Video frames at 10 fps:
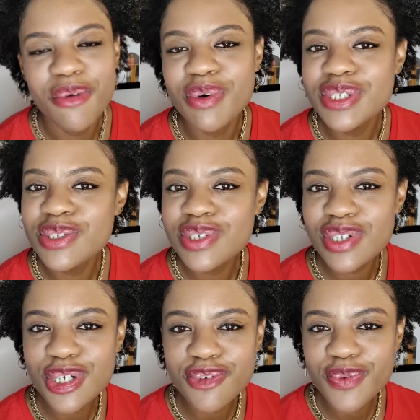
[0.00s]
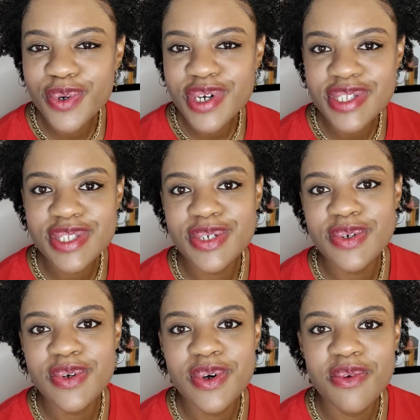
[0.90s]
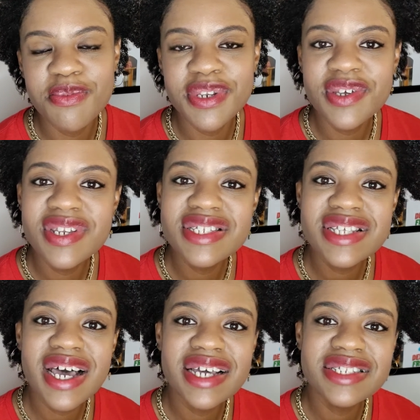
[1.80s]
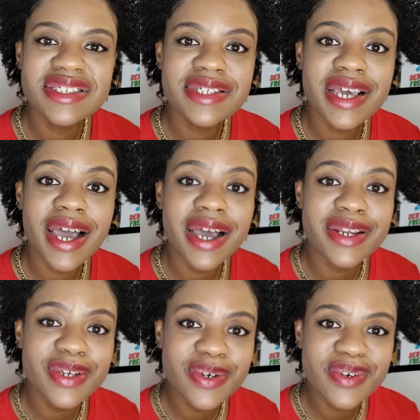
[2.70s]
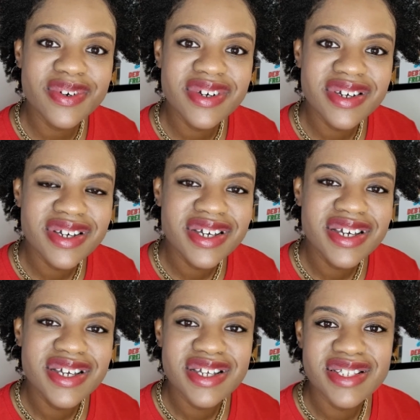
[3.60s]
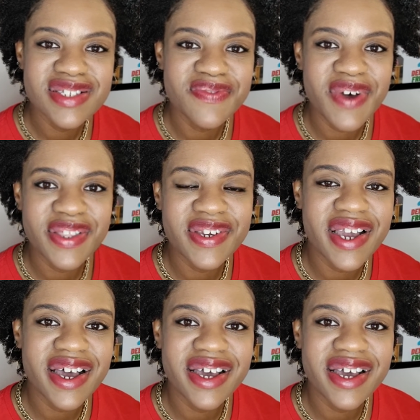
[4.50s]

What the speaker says: What you should look forward to when you decide to say, I do, to Father God.